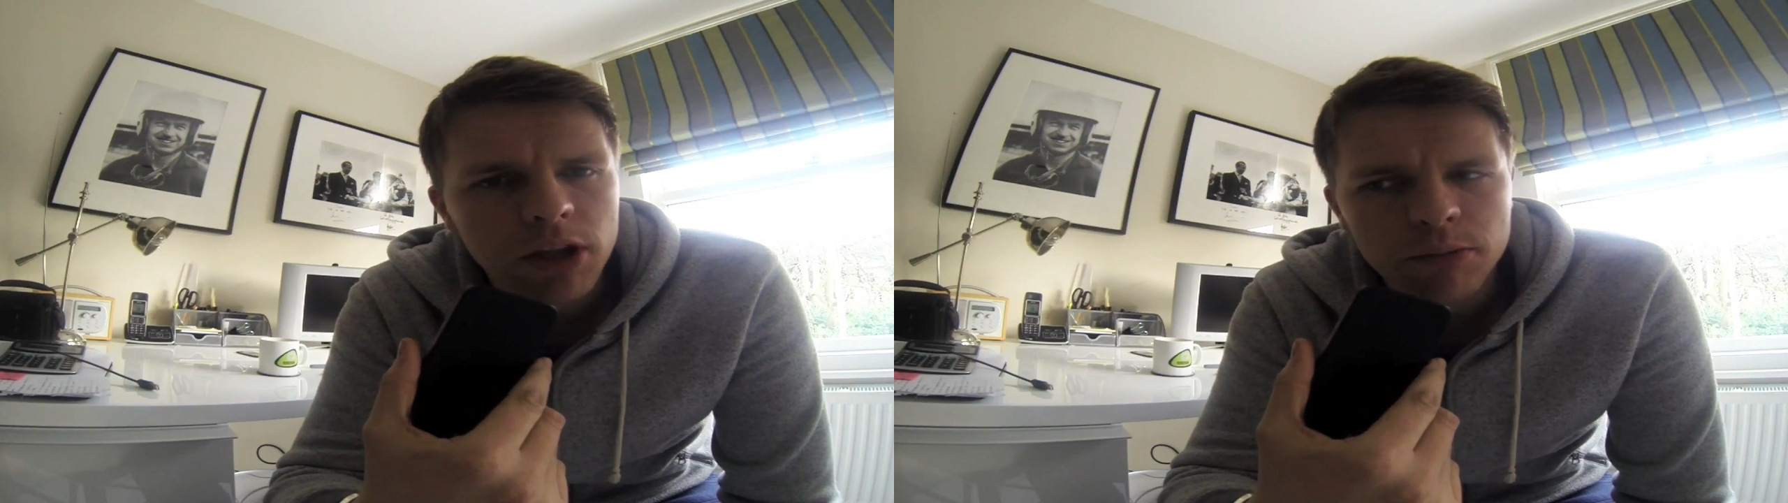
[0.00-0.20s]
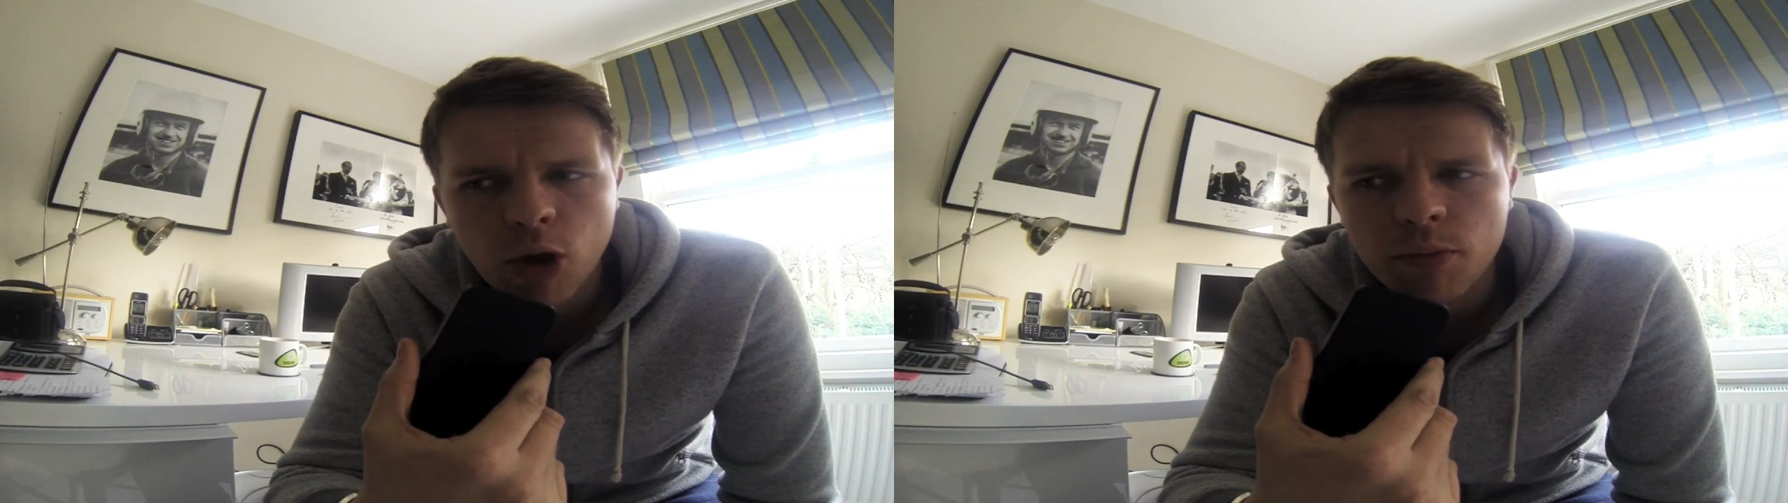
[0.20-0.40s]
at
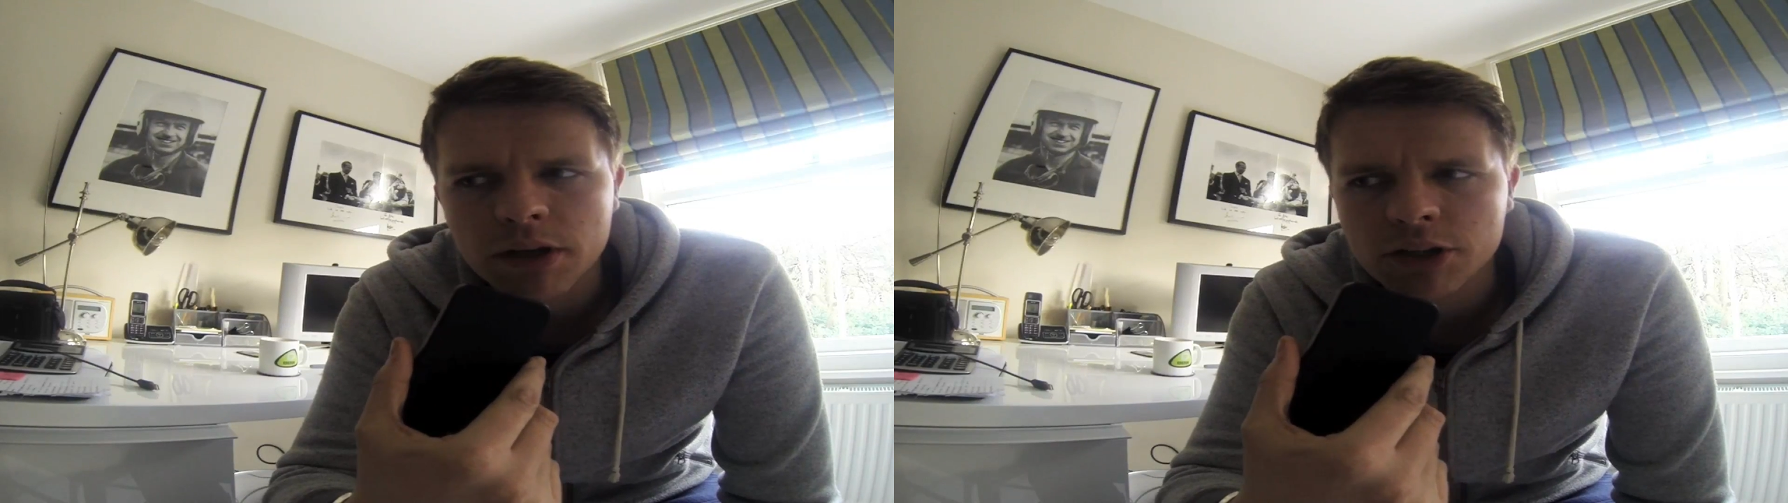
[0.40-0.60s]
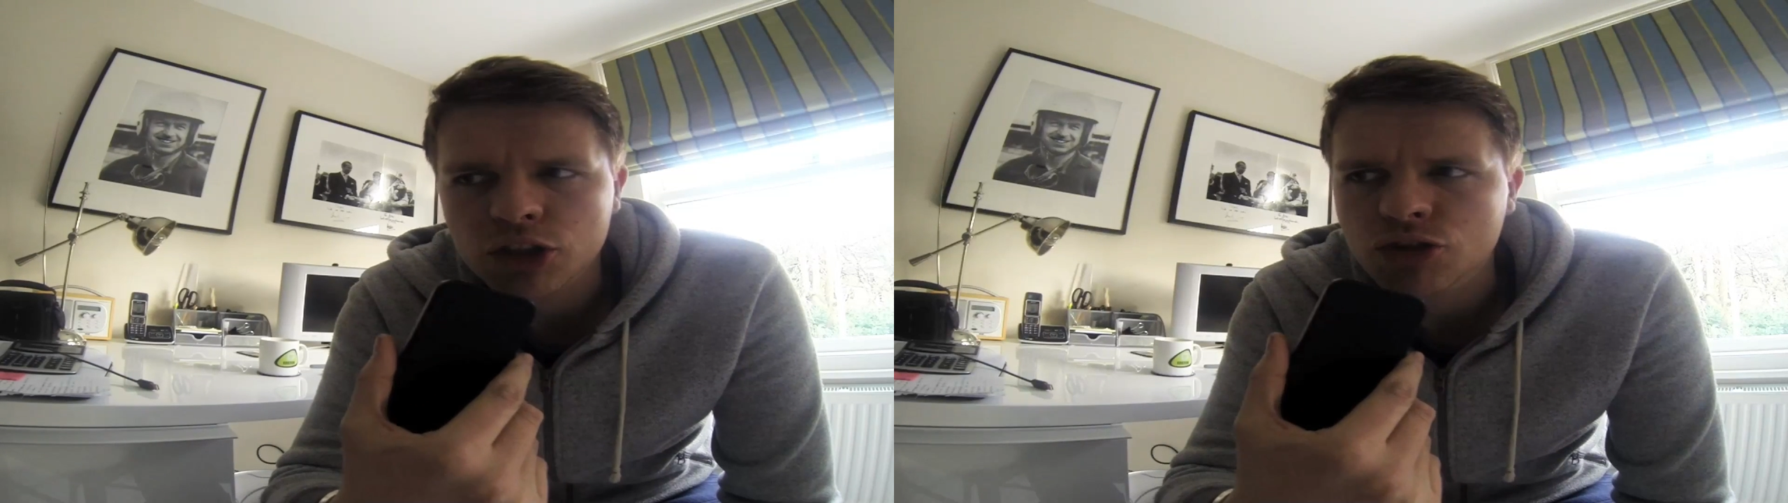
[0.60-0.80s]
the moment
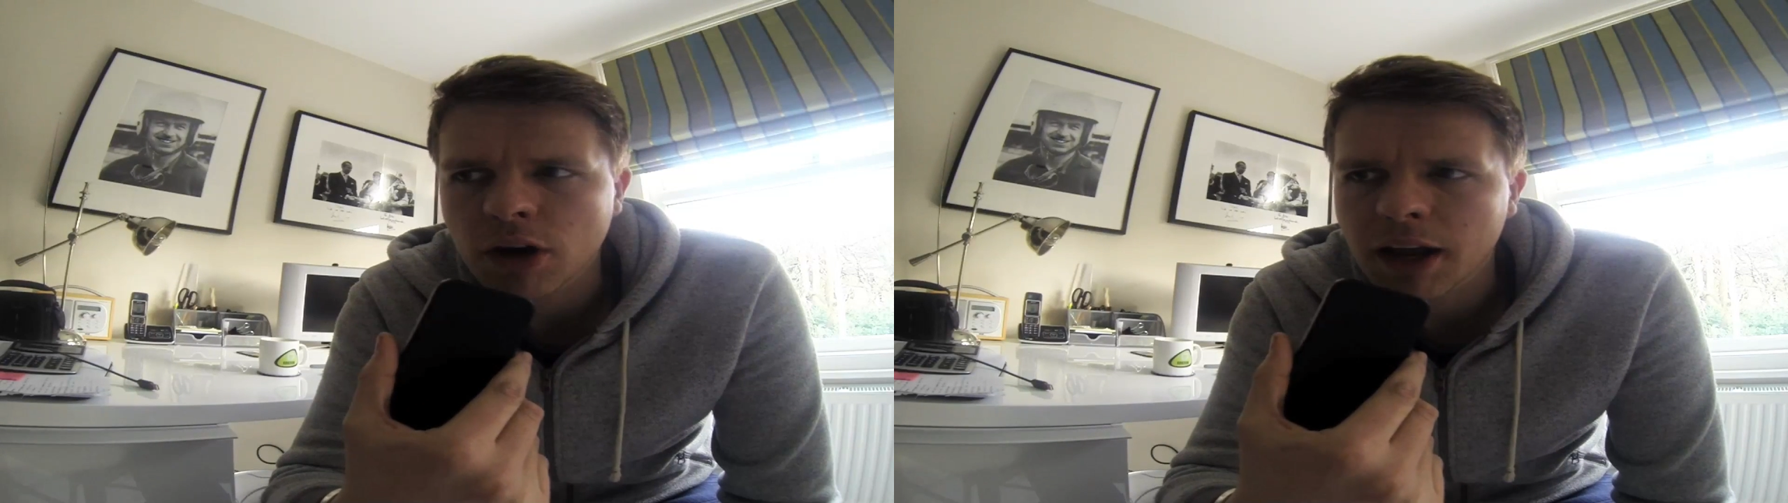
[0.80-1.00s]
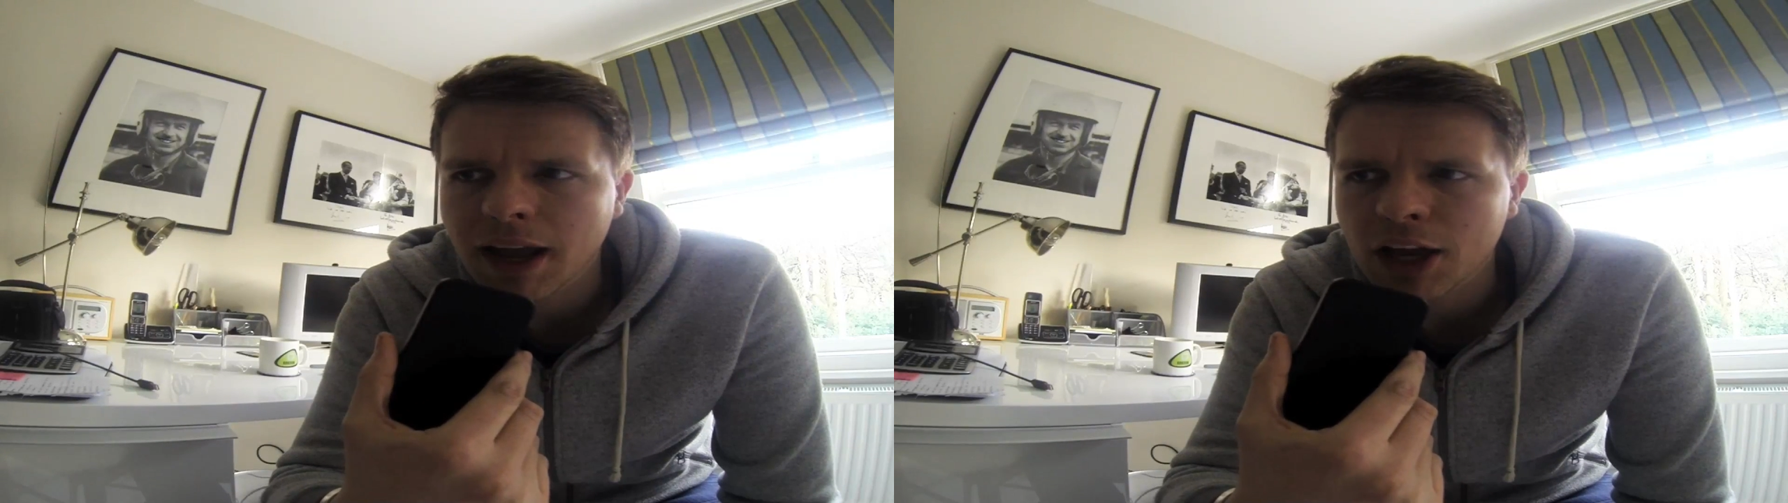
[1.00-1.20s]
is to
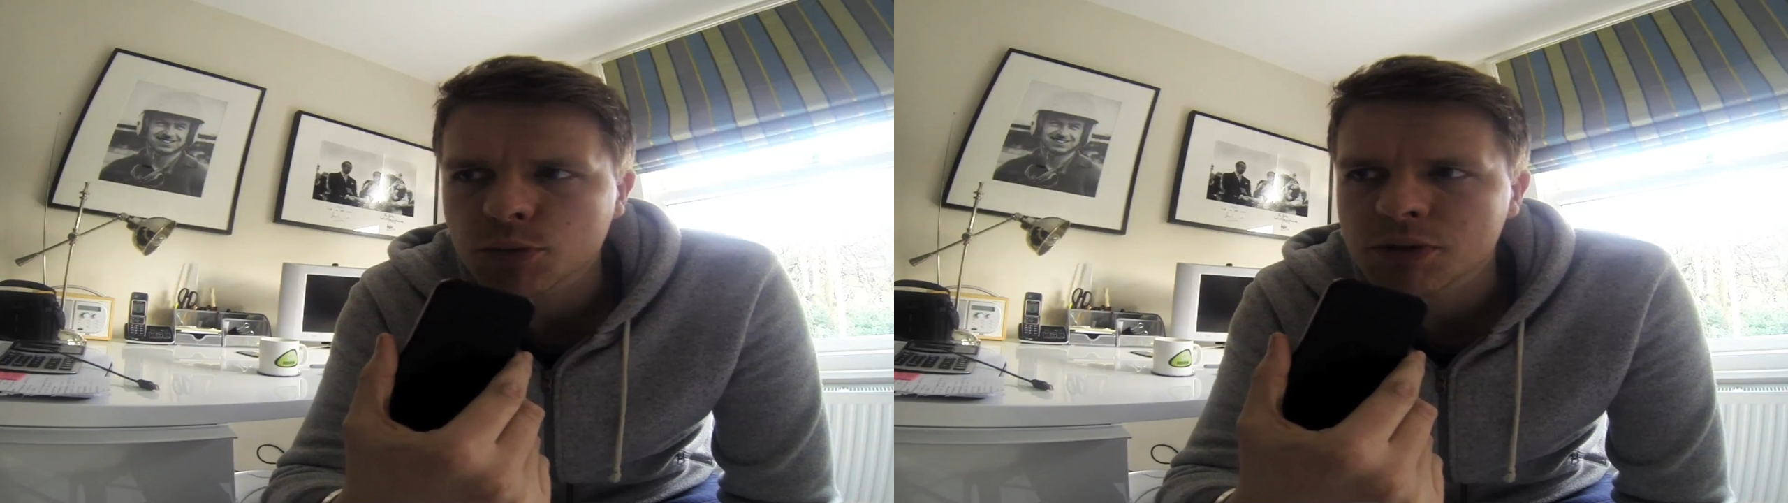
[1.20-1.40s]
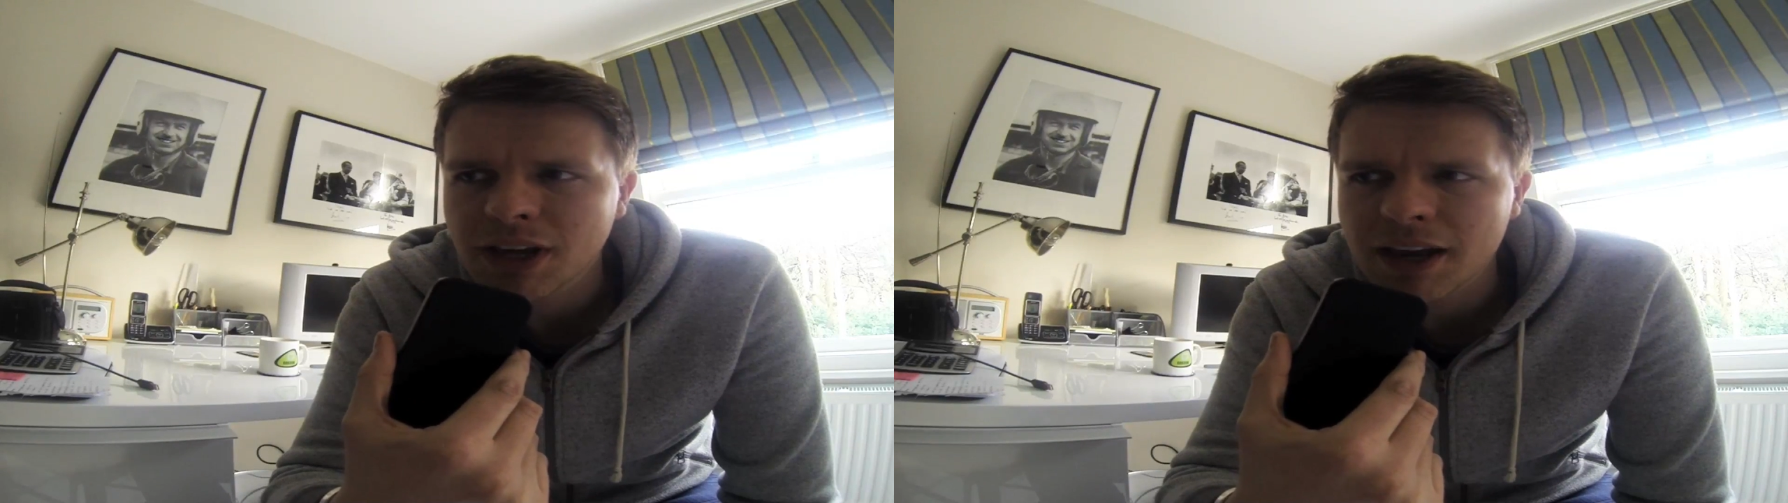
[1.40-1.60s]
try and catch
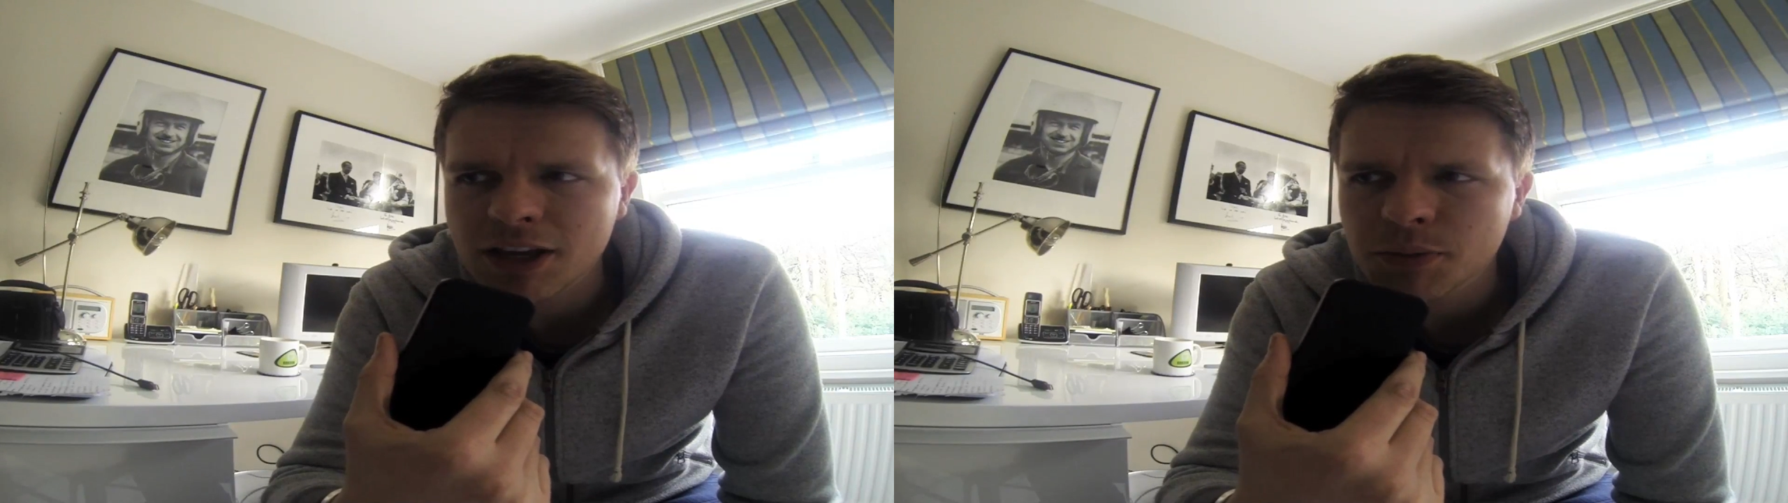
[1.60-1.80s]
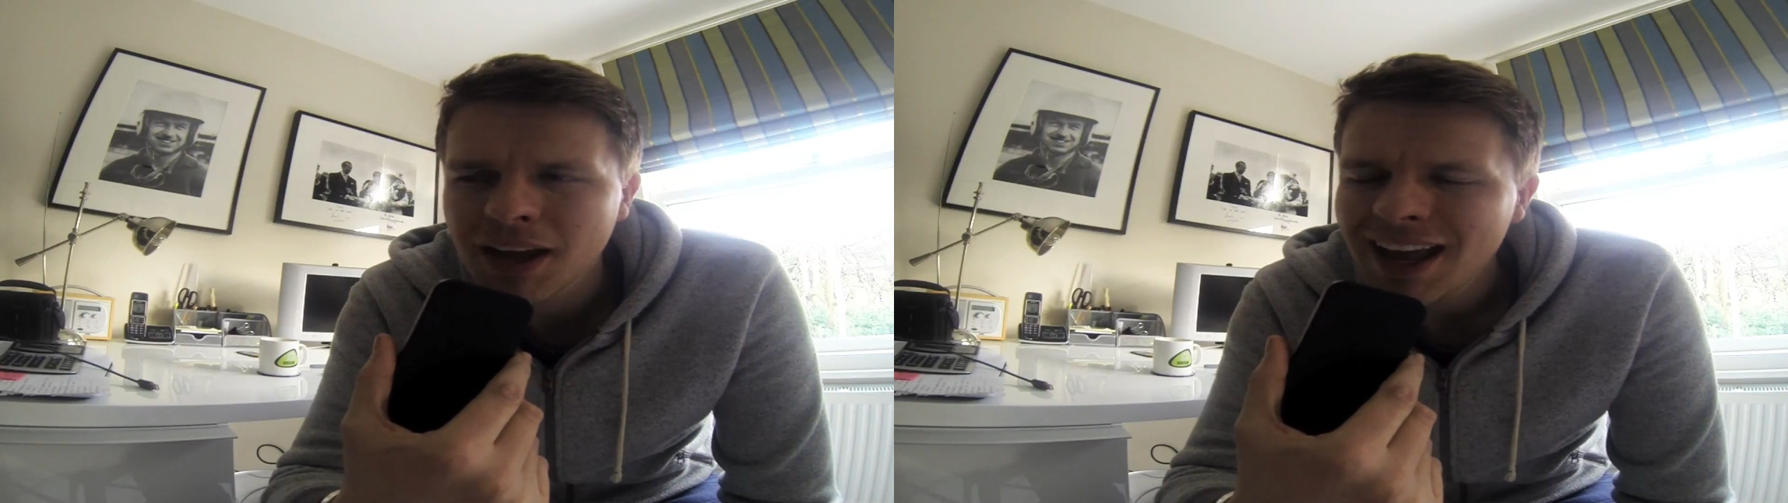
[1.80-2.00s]
Mercedes, but